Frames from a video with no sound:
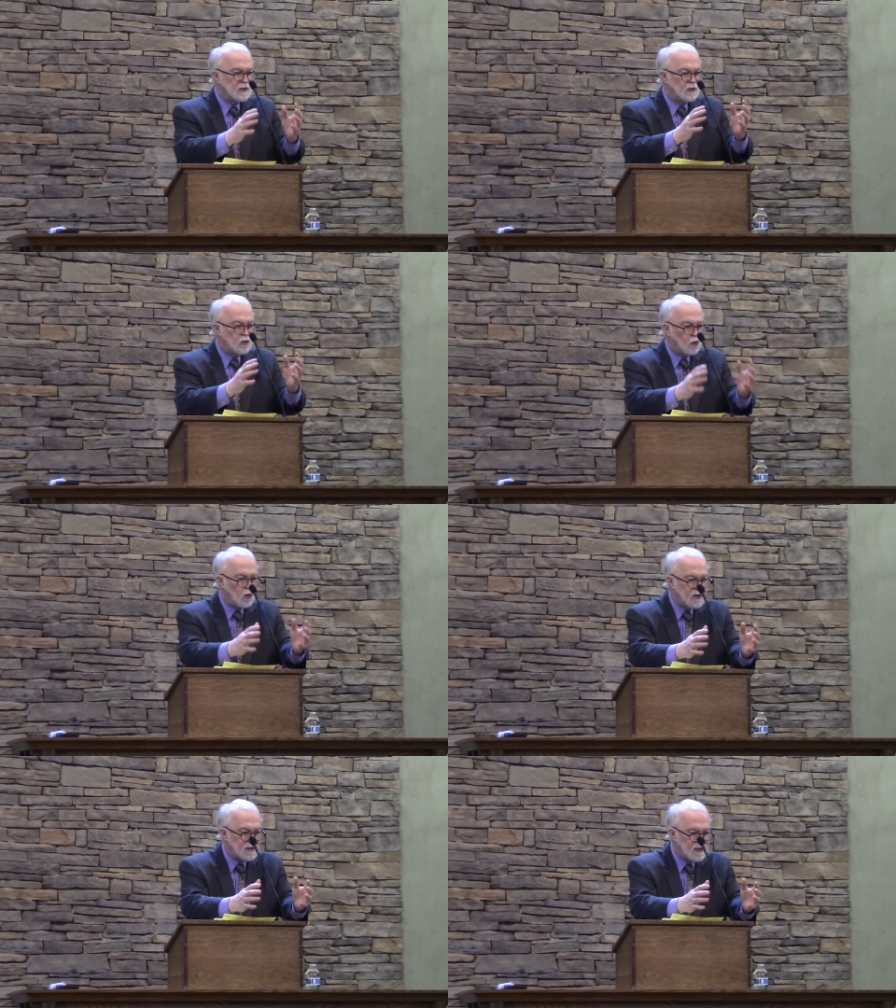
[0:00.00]
the
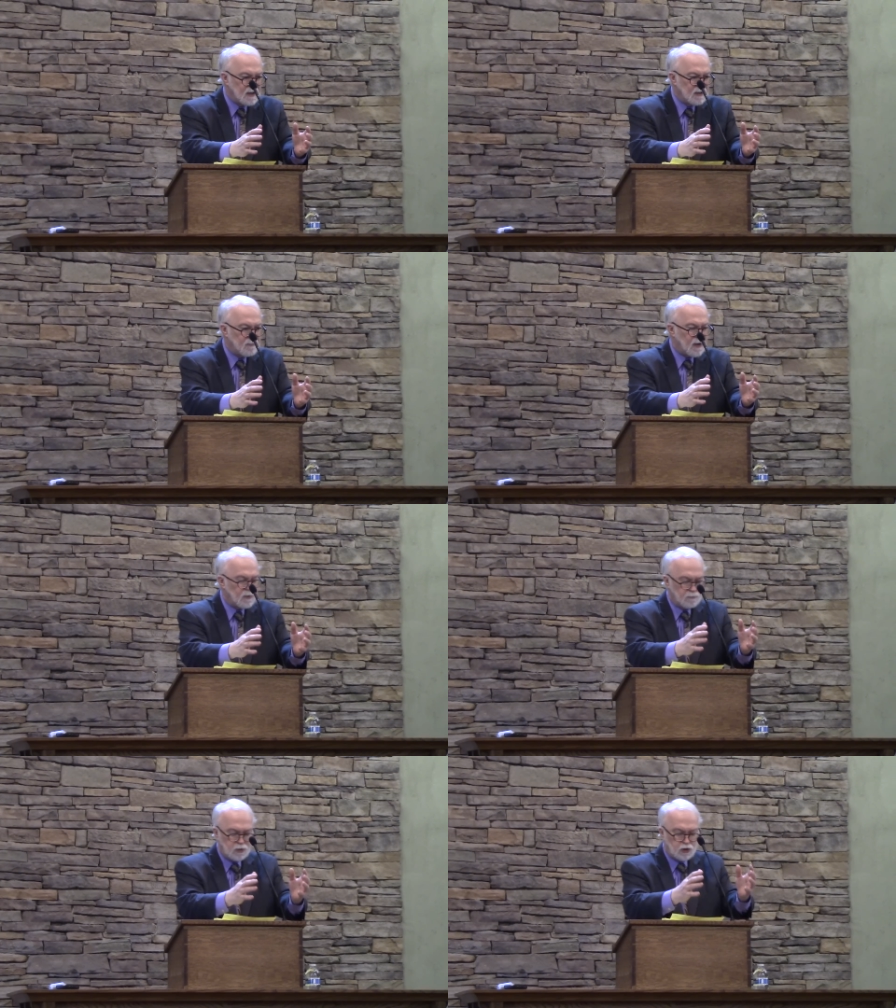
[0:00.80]
anointing by
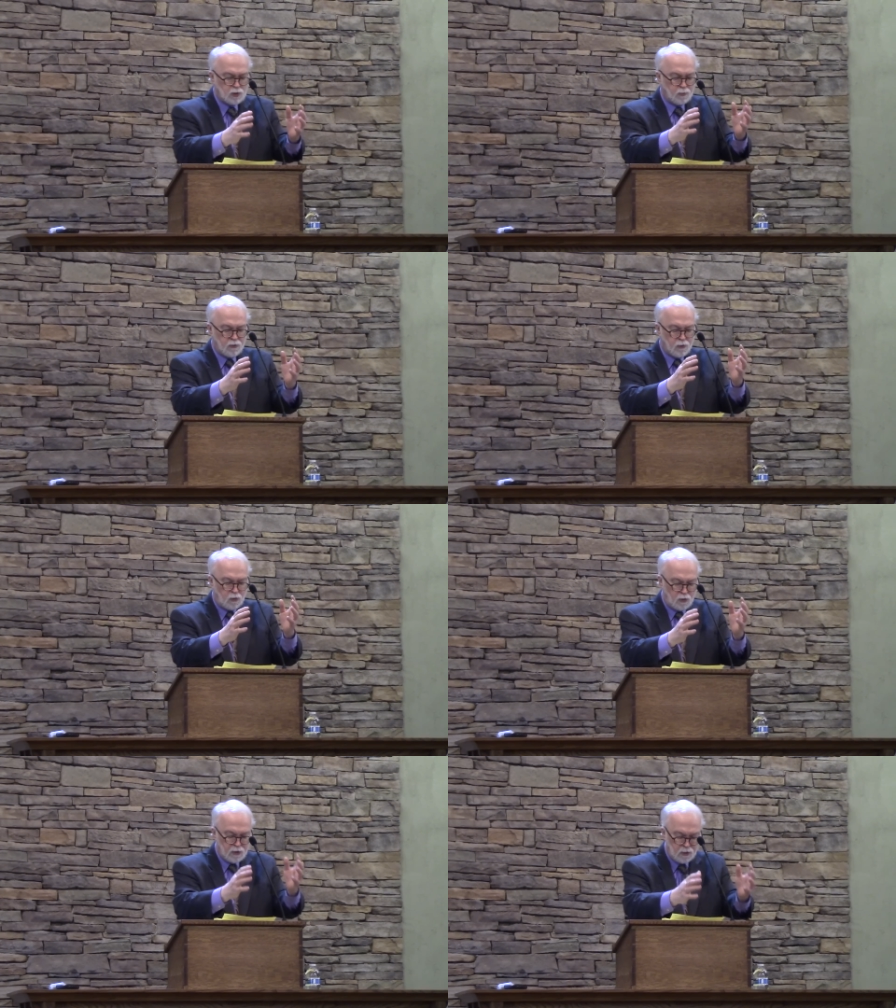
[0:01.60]
the bishop with
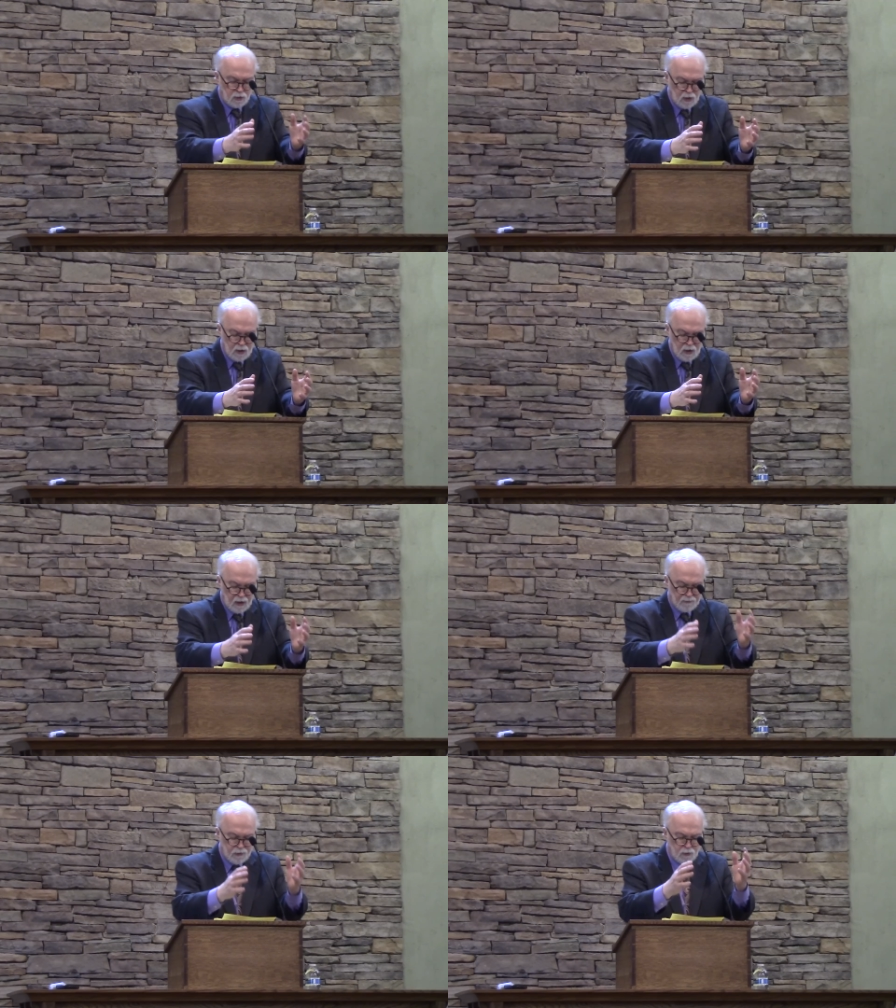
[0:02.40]
oil
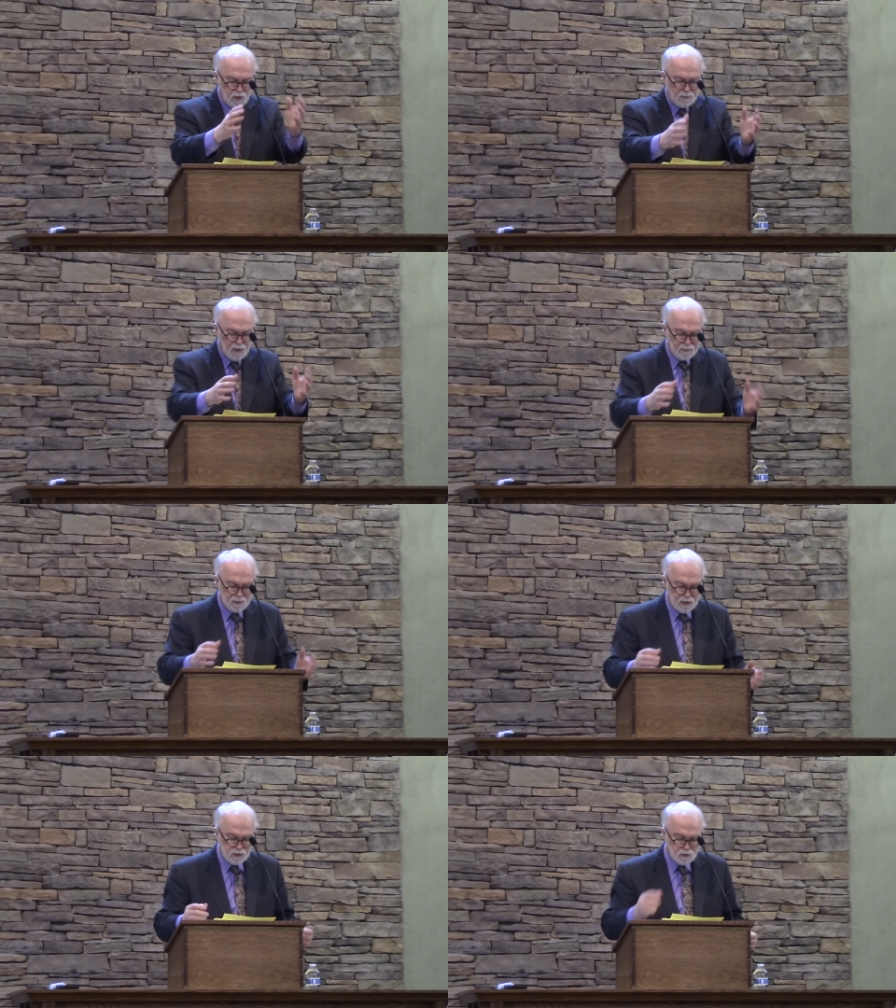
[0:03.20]
of the newly
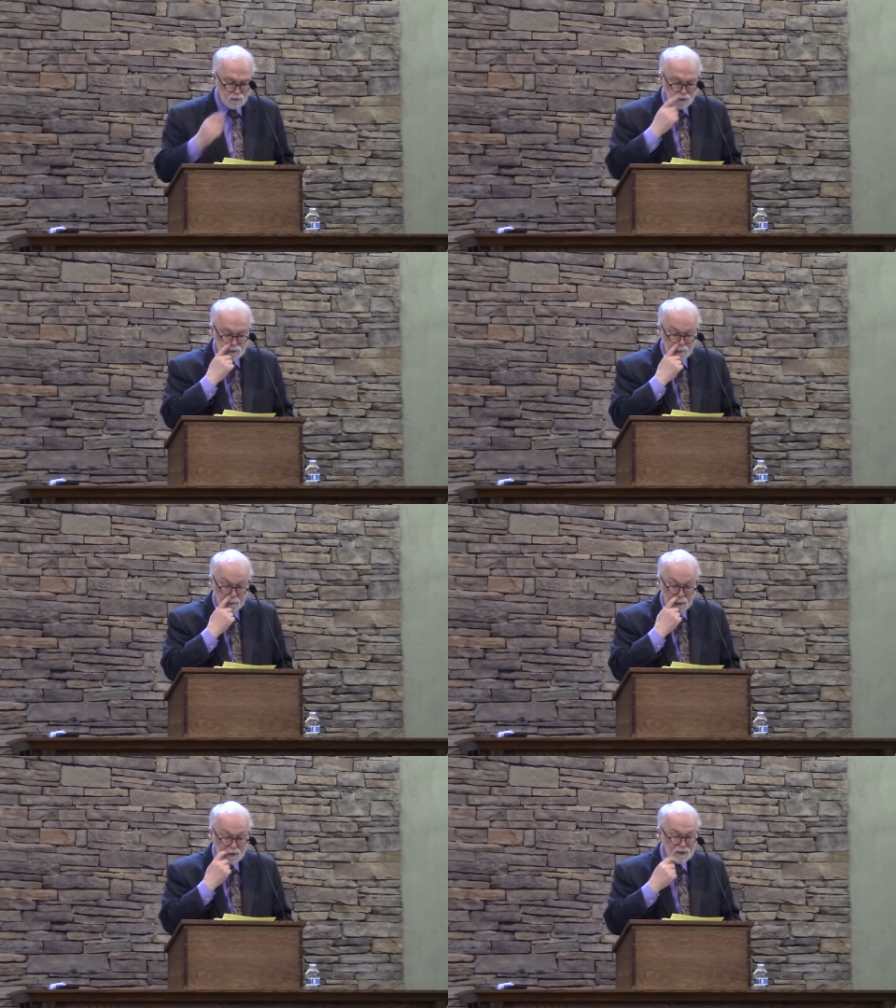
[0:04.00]
baptized
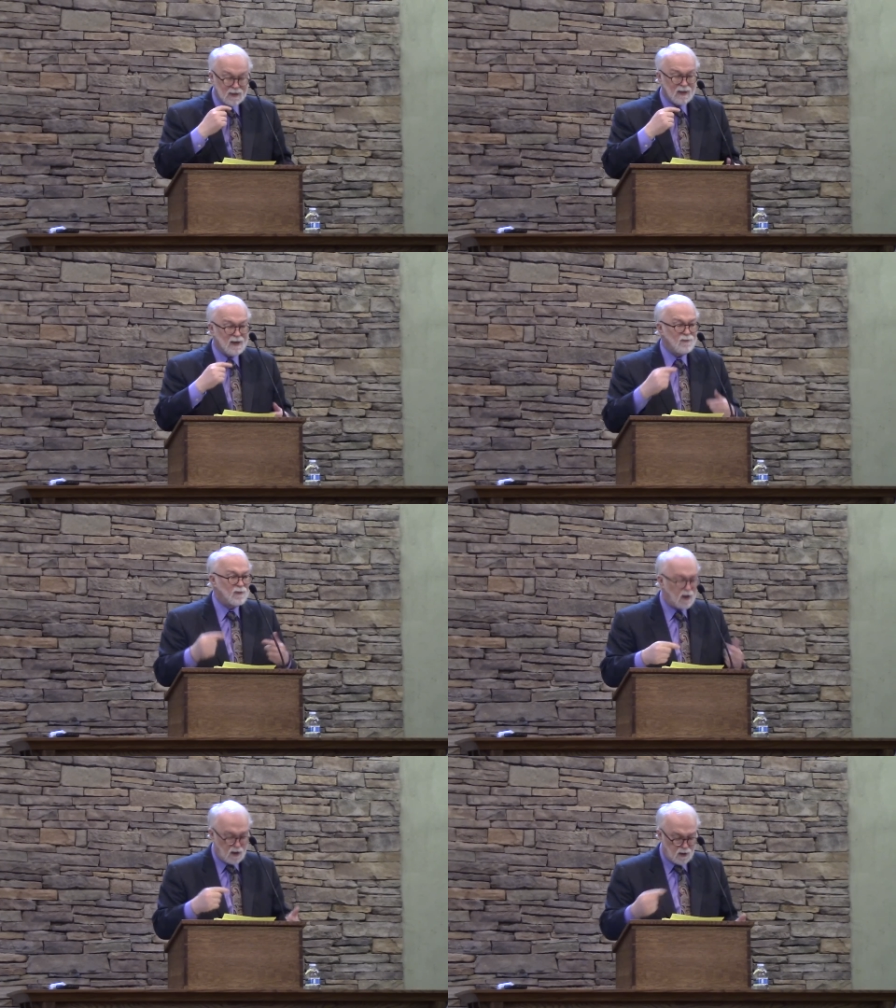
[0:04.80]
Christian, this
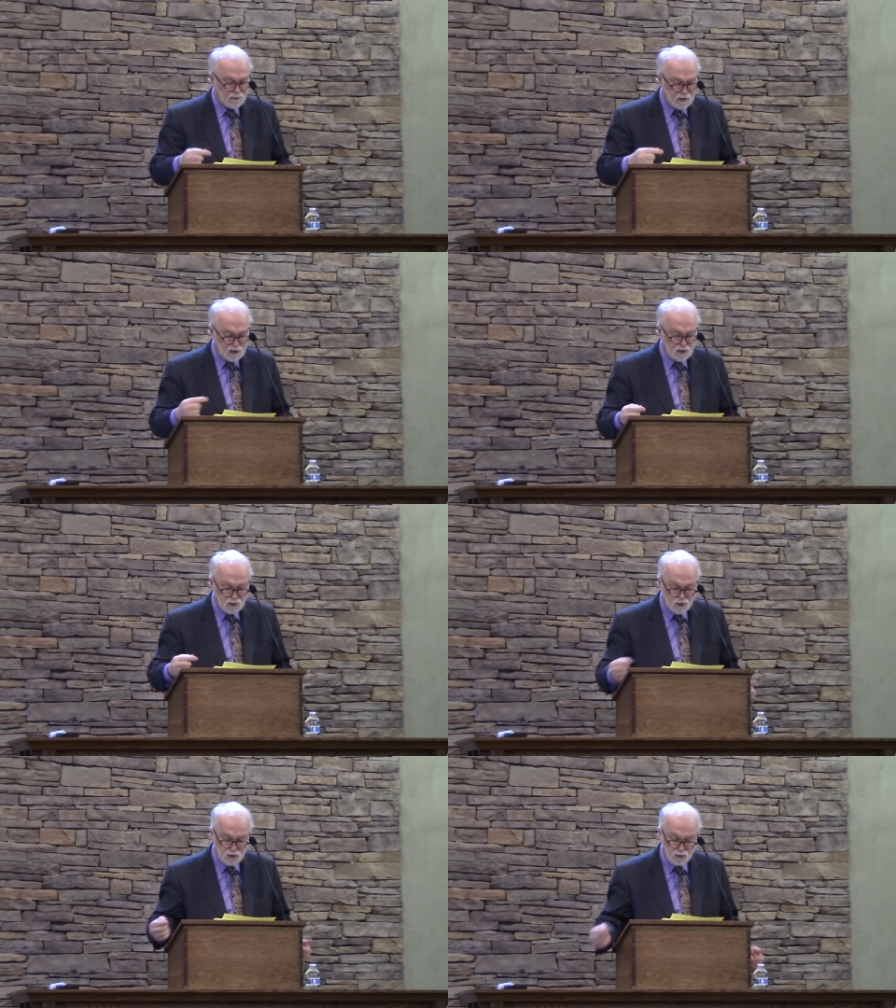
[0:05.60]
evolved
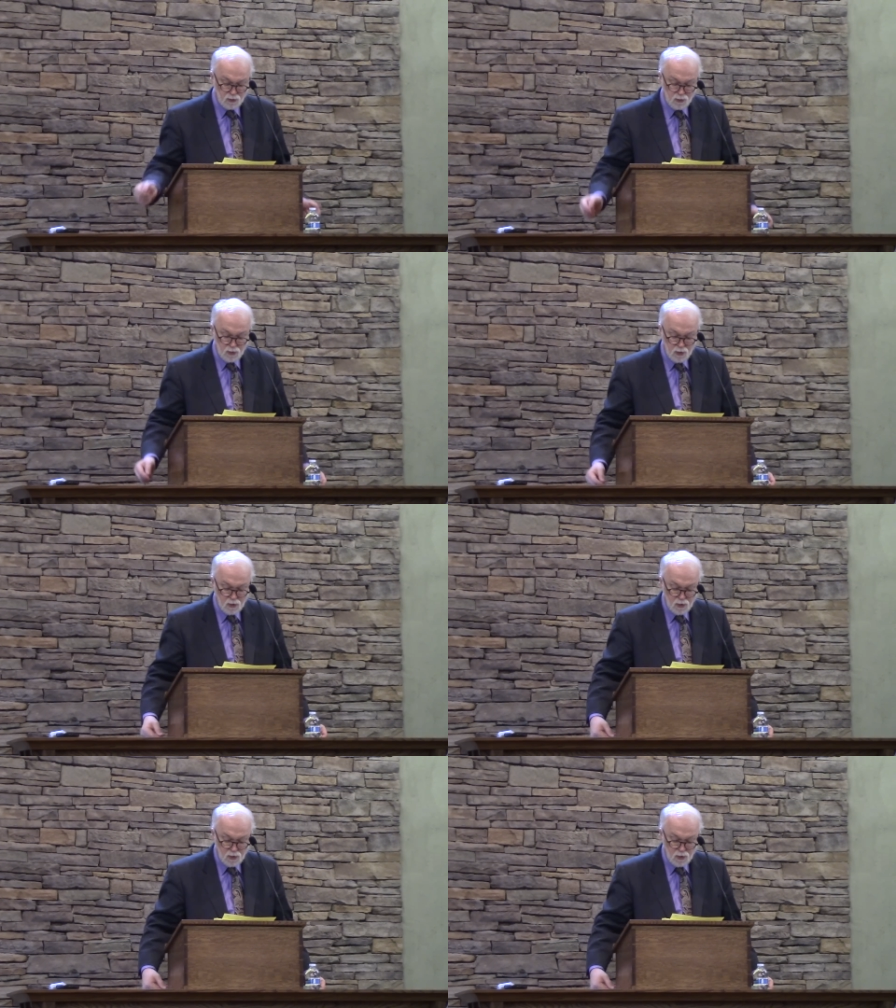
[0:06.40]
into